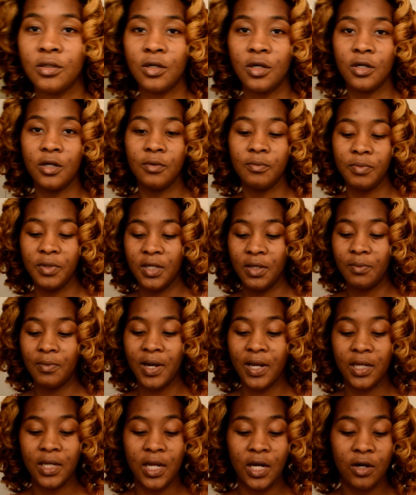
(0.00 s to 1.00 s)
gonna be
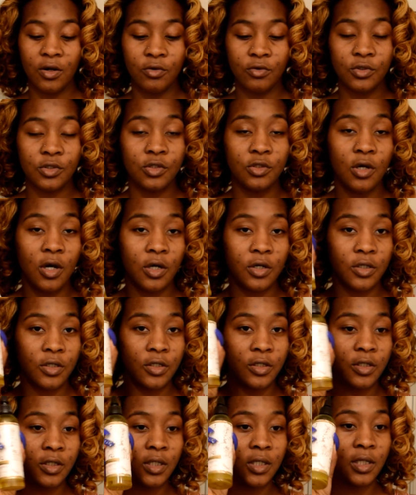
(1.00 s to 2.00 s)
my Carol's
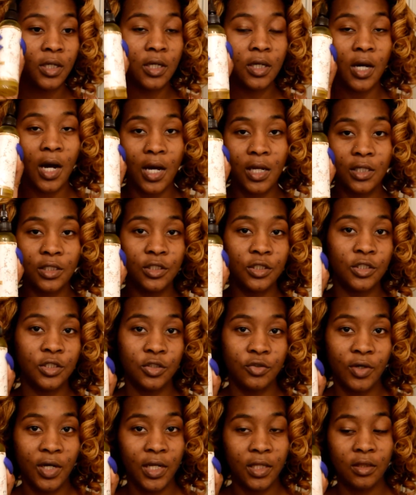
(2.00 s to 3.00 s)
Daughter Goddess
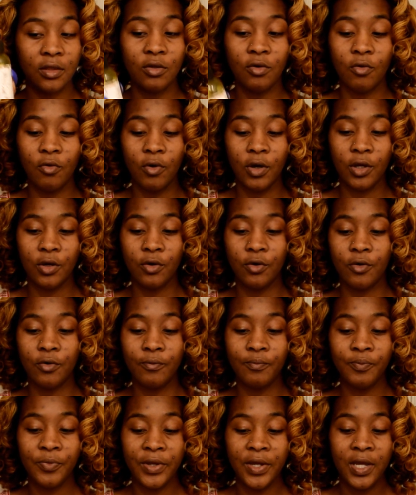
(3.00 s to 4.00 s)
Strength oil,
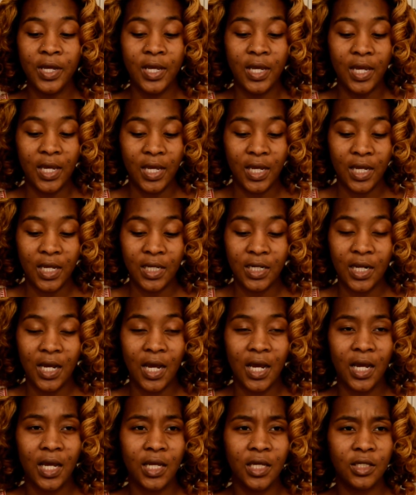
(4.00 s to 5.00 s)
and I